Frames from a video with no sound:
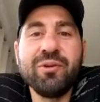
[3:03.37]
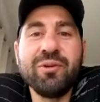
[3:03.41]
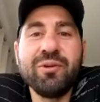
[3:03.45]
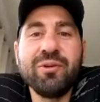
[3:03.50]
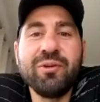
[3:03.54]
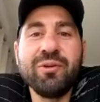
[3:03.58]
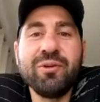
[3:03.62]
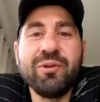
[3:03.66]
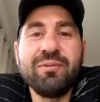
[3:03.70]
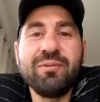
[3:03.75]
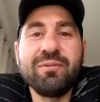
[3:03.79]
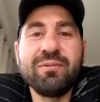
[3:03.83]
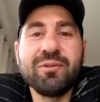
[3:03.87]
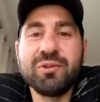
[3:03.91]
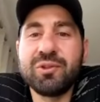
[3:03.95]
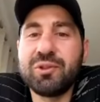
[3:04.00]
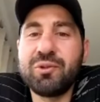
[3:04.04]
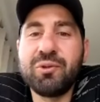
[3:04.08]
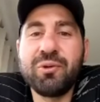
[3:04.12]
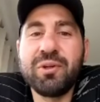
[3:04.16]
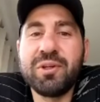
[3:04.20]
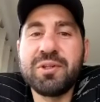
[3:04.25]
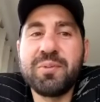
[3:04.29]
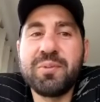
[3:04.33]
It was a good
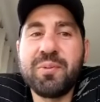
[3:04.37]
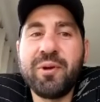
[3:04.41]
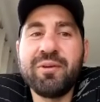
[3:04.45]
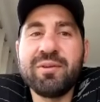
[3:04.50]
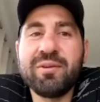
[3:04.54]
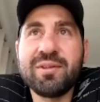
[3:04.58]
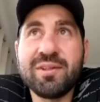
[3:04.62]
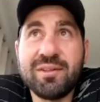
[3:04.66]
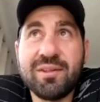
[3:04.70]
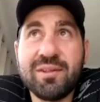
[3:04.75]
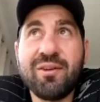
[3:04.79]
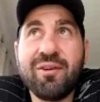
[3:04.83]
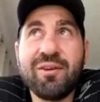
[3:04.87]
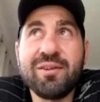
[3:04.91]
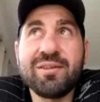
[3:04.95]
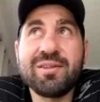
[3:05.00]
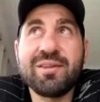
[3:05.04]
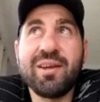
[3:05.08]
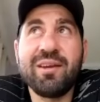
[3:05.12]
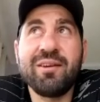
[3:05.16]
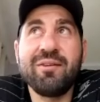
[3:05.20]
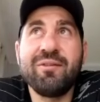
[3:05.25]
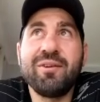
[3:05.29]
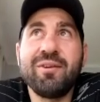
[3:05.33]
experience as a
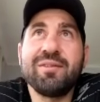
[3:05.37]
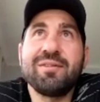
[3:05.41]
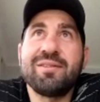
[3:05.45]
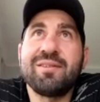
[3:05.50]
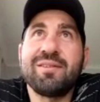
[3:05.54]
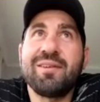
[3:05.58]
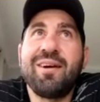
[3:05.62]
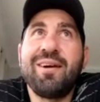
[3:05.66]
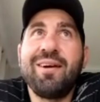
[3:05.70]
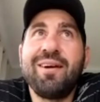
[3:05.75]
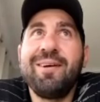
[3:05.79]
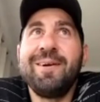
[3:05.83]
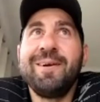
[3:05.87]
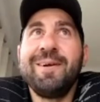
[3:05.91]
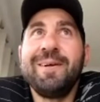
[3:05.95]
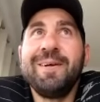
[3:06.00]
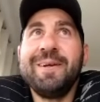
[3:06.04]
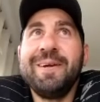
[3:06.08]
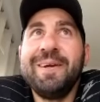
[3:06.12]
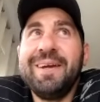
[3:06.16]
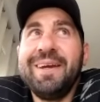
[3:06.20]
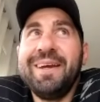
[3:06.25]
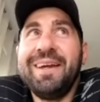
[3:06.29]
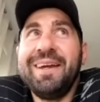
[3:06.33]
19-year-old. So,
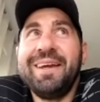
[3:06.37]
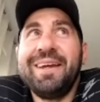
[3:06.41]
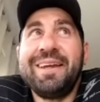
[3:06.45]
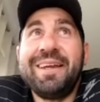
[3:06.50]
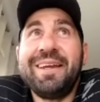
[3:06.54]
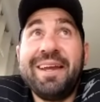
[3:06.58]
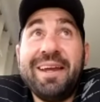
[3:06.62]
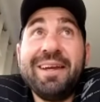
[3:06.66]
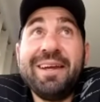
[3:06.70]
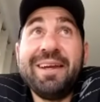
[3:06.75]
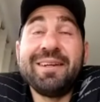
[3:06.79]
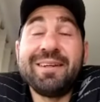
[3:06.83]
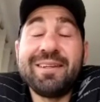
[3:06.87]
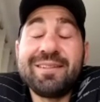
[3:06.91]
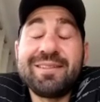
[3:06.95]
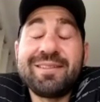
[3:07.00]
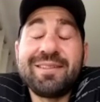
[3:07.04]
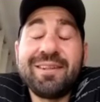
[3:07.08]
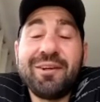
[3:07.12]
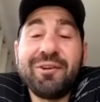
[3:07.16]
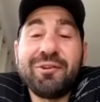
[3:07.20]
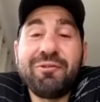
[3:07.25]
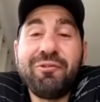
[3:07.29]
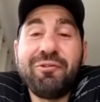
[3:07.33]
yeah,
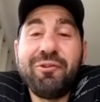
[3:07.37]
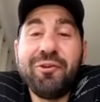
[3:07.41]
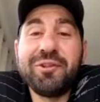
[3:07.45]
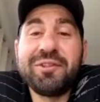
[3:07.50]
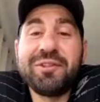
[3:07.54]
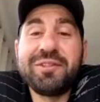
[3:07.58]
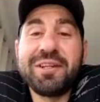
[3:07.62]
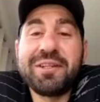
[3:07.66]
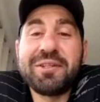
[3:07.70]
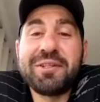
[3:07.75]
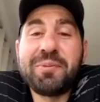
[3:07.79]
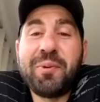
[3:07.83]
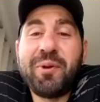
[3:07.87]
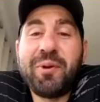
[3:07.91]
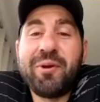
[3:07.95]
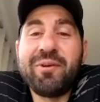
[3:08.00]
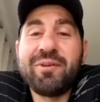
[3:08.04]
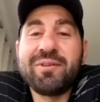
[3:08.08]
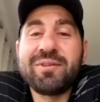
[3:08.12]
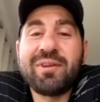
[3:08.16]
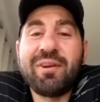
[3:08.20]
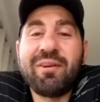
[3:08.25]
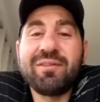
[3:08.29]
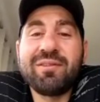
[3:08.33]
so first
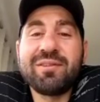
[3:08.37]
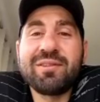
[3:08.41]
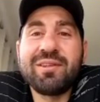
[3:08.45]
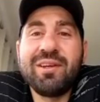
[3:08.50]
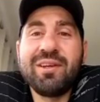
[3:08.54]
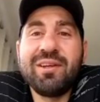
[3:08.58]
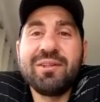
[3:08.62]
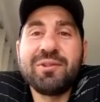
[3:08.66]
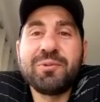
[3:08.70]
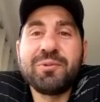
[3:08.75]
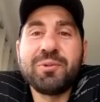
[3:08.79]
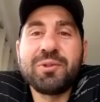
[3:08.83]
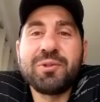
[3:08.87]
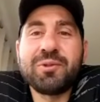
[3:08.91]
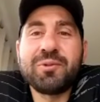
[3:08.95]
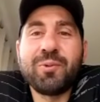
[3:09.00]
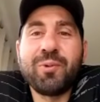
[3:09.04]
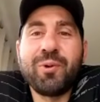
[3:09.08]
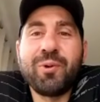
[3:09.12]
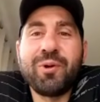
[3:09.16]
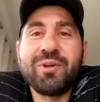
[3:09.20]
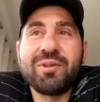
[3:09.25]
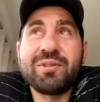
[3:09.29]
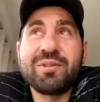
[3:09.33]
experience overseas, which
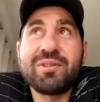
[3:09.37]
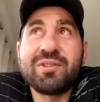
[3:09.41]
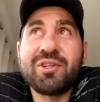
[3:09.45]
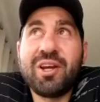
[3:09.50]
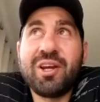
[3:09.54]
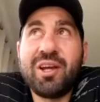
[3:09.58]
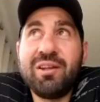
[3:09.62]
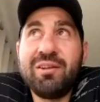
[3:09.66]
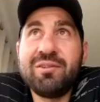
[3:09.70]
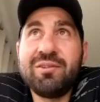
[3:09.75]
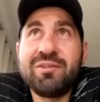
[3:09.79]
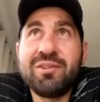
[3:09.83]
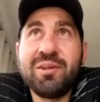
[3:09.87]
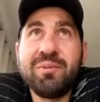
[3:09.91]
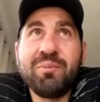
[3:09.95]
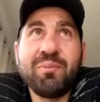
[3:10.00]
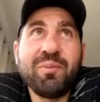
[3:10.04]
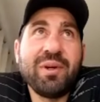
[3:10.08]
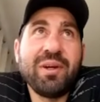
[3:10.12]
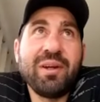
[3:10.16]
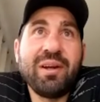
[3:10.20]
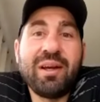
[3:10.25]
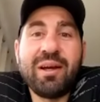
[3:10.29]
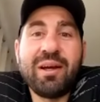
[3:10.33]
was challenging,
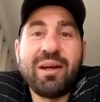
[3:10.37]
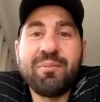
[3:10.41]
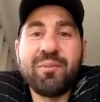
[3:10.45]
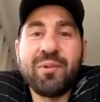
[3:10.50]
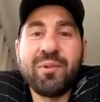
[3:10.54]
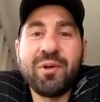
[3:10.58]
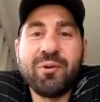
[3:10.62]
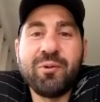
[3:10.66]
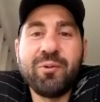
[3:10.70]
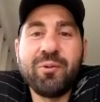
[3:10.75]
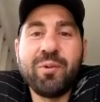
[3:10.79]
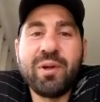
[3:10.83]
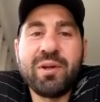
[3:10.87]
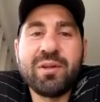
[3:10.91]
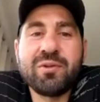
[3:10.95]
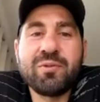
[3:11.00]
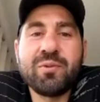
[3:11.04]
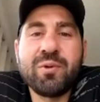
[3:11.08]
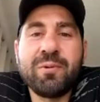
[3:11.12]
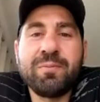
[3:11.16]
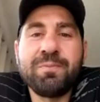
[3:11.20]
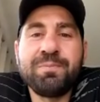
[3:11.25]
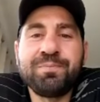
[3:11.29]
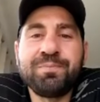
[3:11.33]
but a good one as
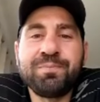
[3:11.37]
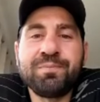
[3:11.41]
well.